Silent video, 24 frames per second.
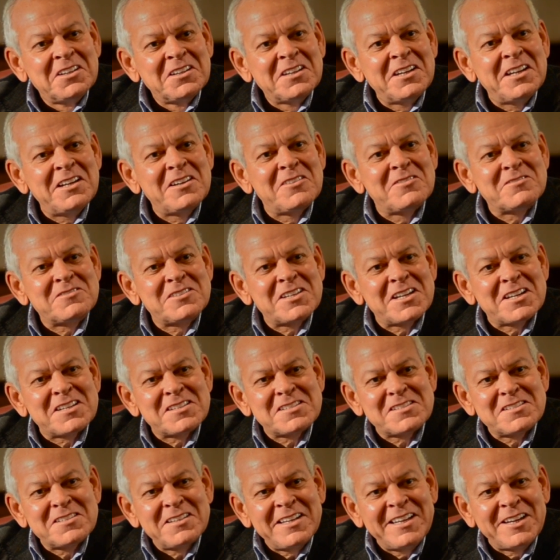He don't
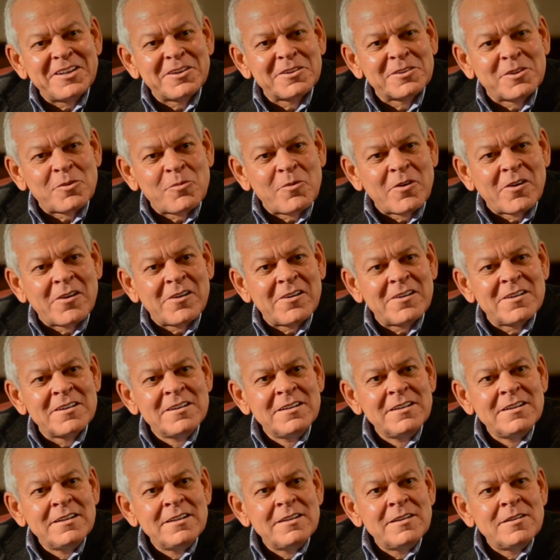just hear the word,
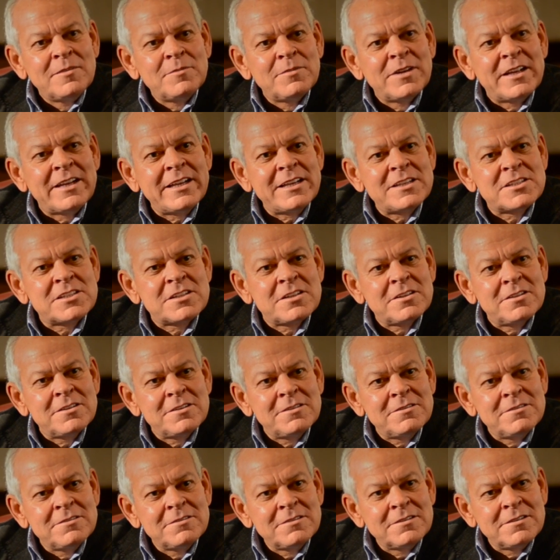but he's
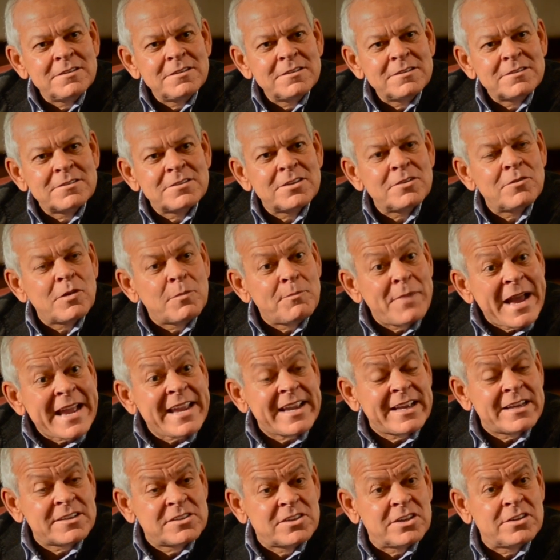to obey
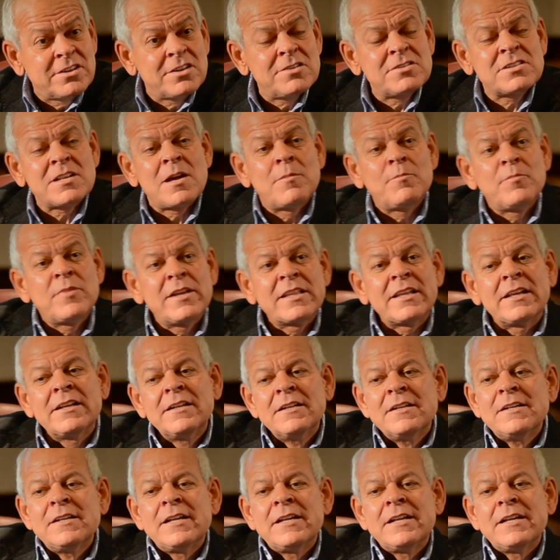it, to do something with it.